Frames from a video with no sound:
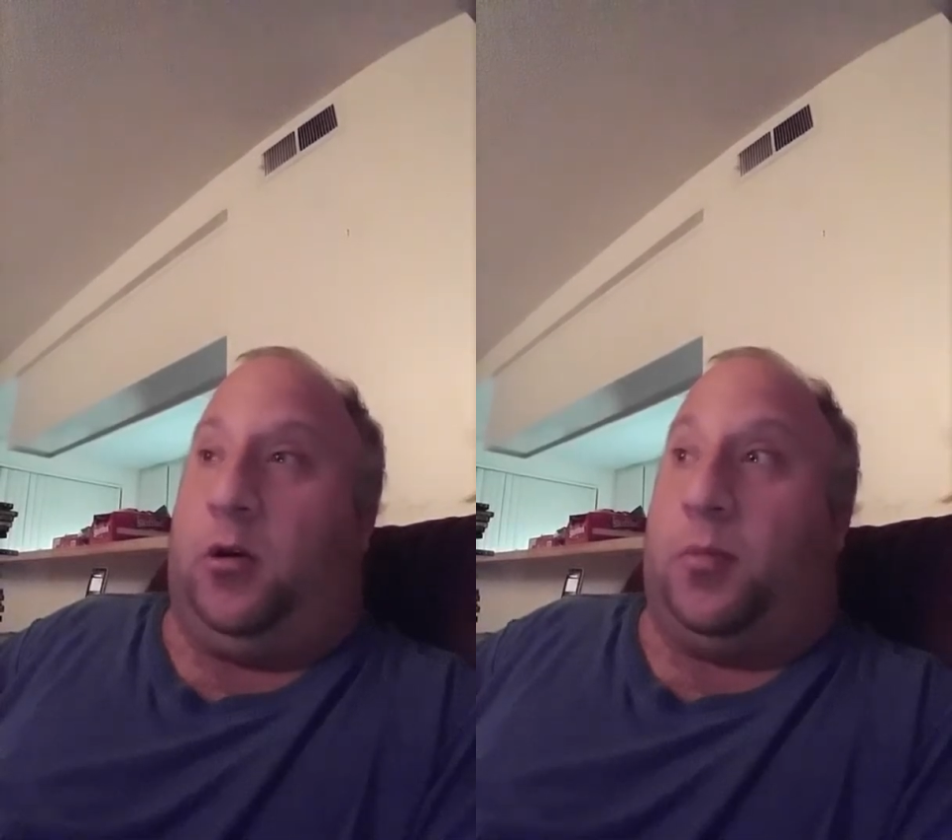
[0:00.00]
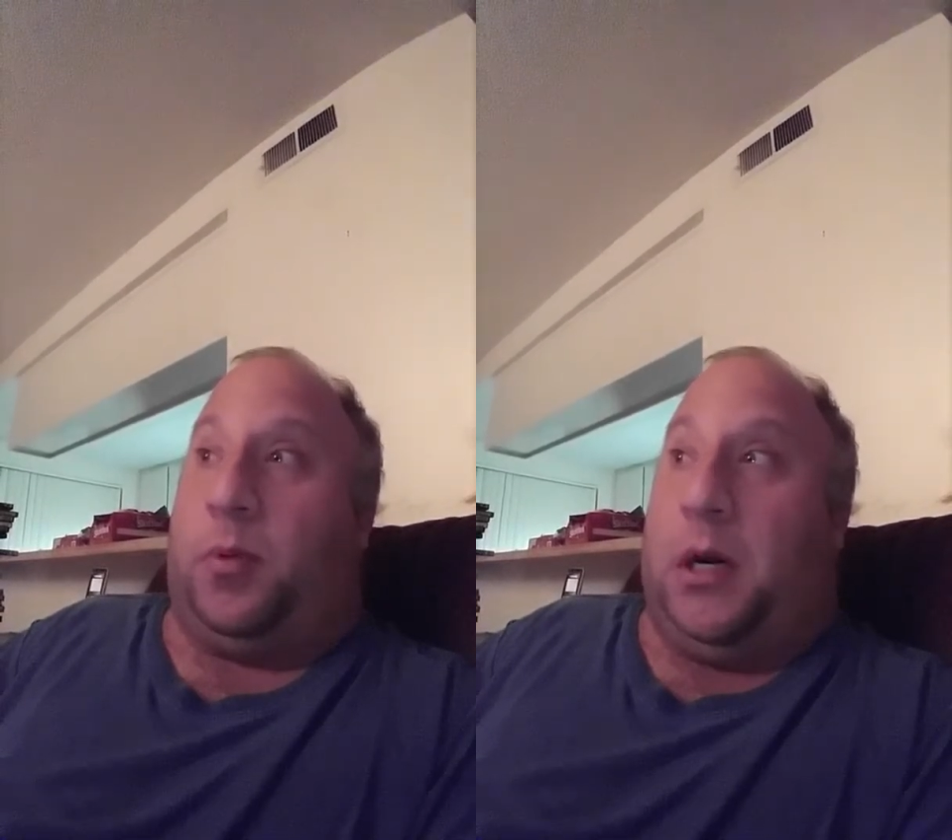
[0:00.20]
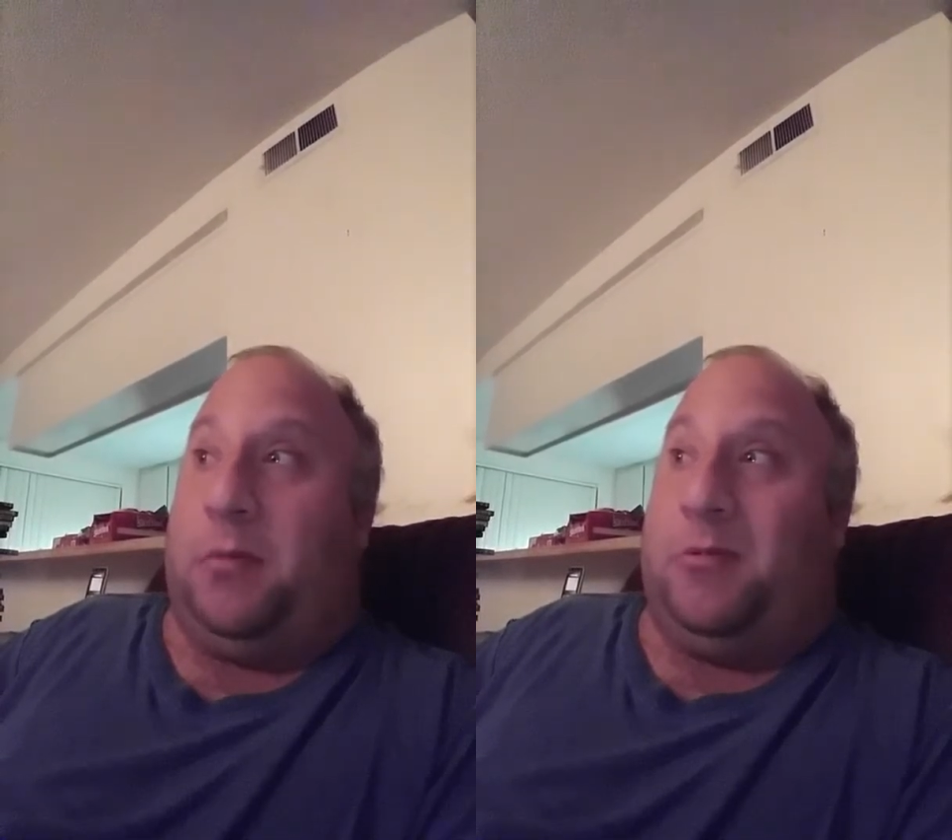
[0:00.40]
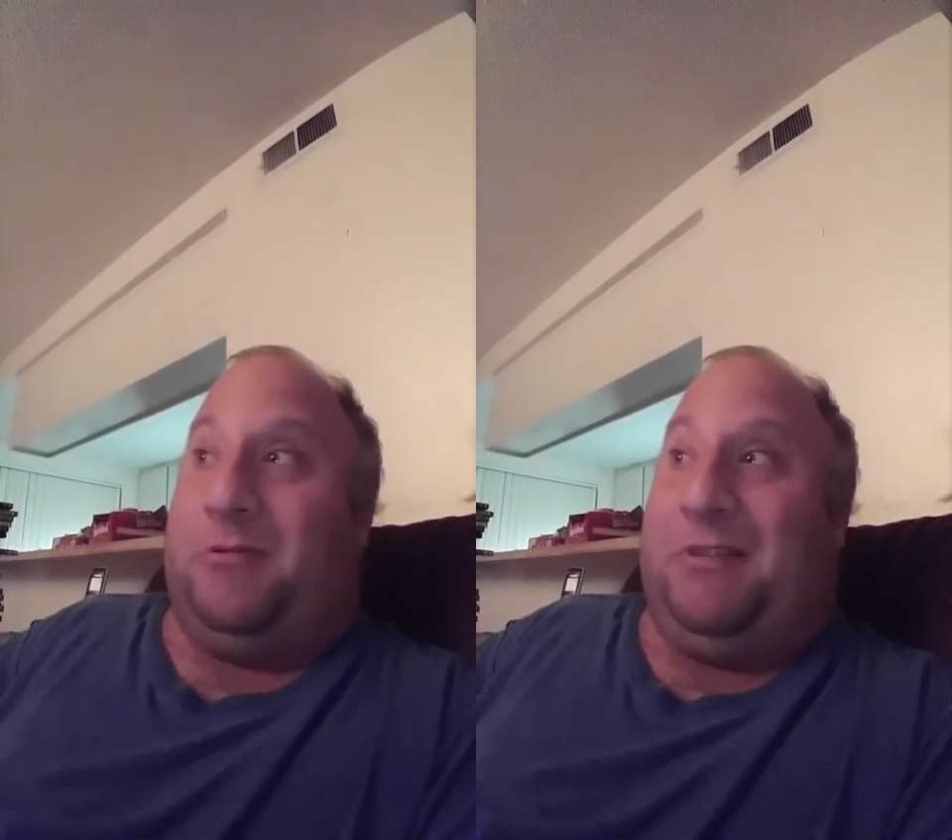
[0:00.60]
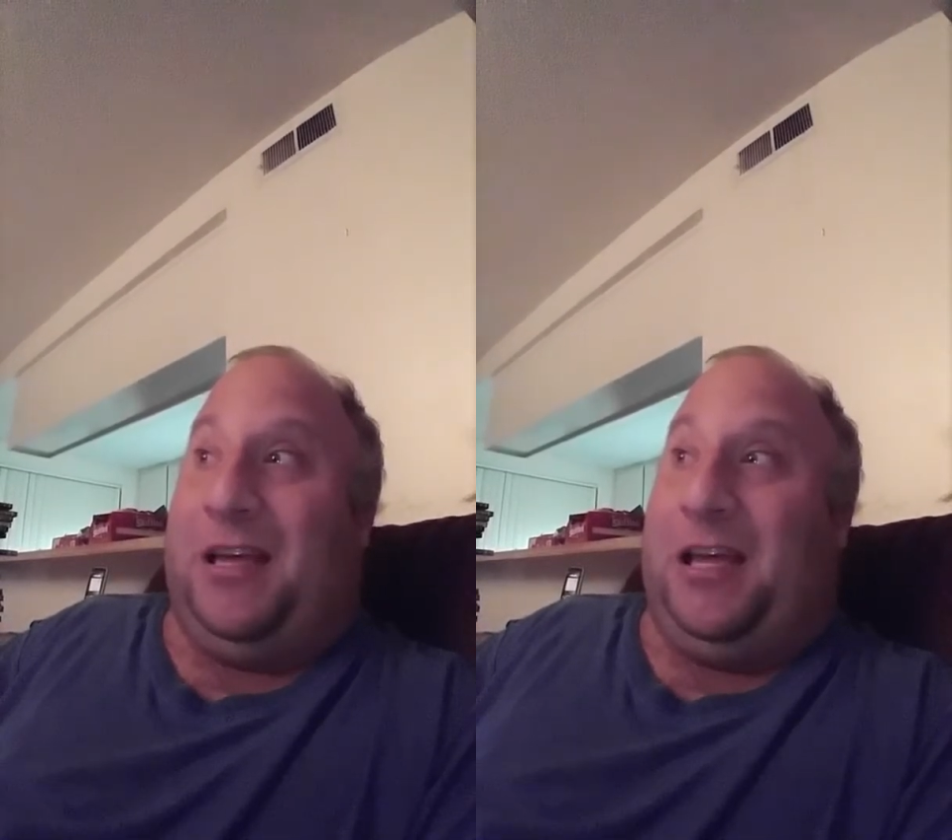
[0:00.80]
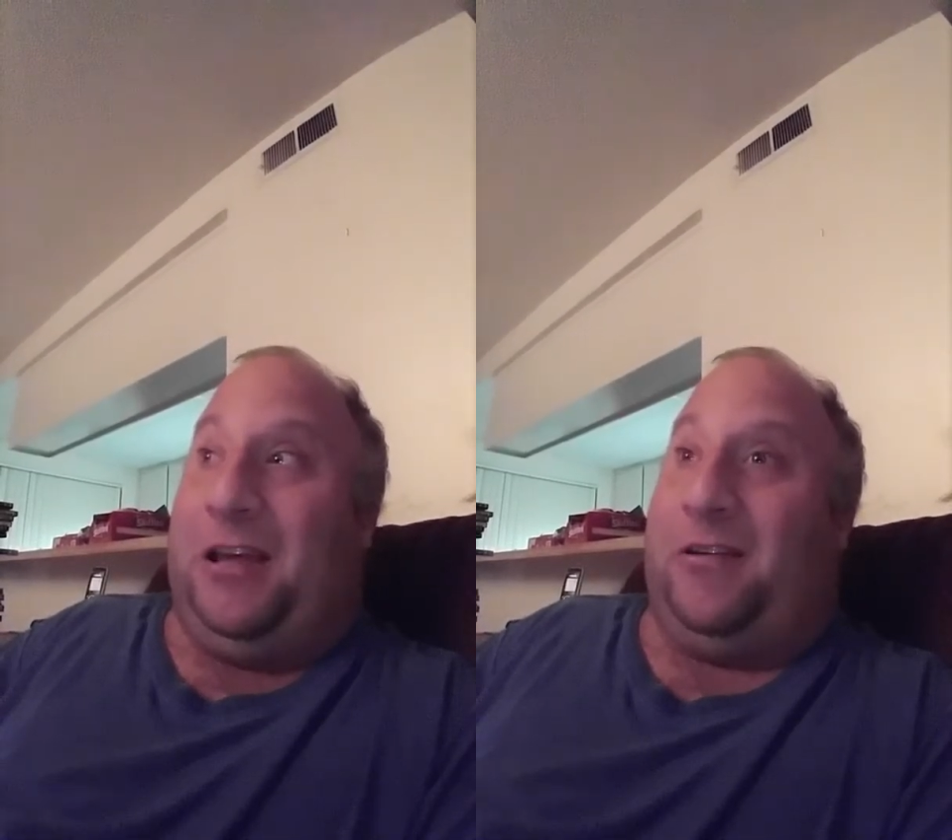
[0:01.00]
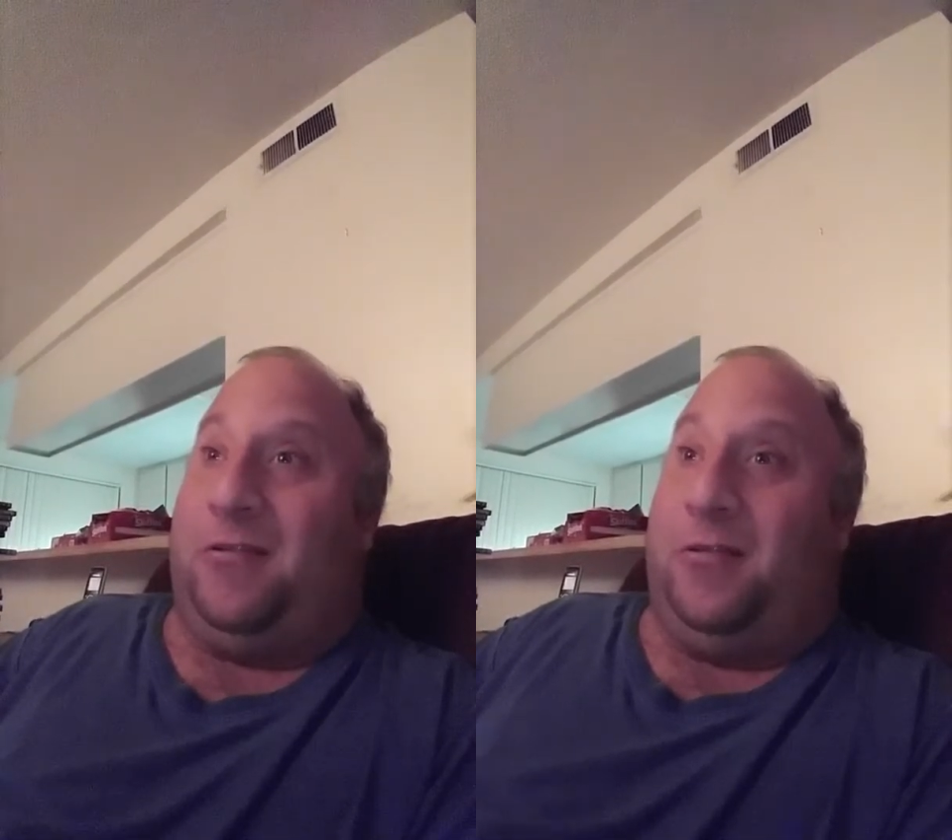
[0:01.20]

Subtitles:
you probably